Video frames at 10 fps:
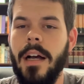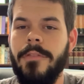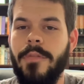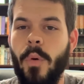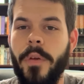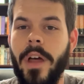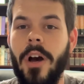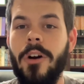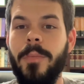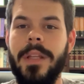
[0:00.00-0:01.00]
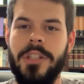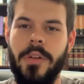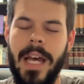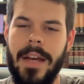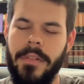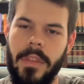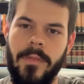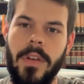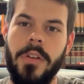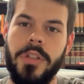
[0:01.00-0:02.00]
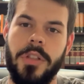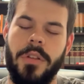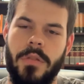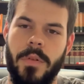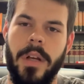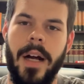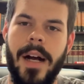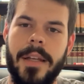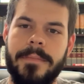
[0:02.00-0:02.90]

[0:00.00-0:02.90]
for the hope that you have in the future through God.